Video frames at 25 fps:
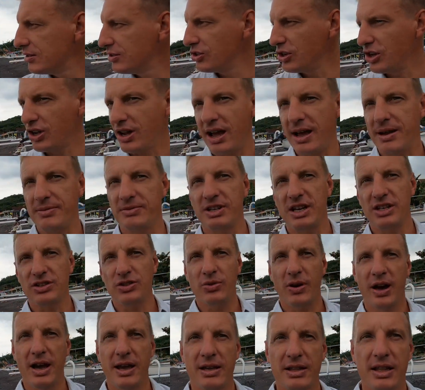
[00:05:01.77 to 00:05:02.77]
So that's
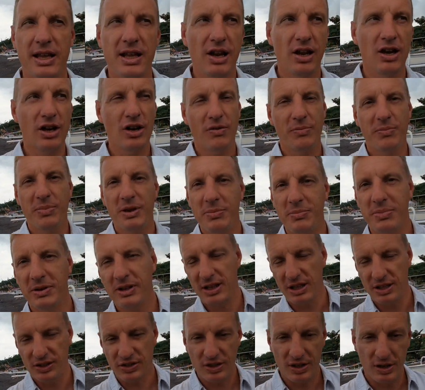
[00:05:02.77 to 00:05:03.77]
why a lot of
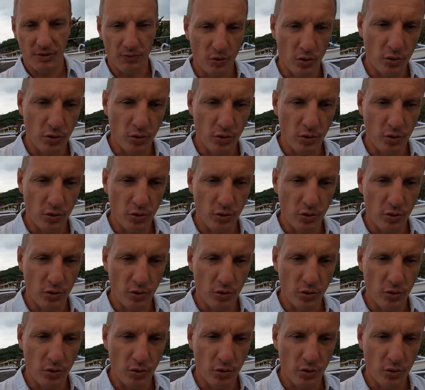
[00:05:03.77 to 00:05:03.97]
people is in a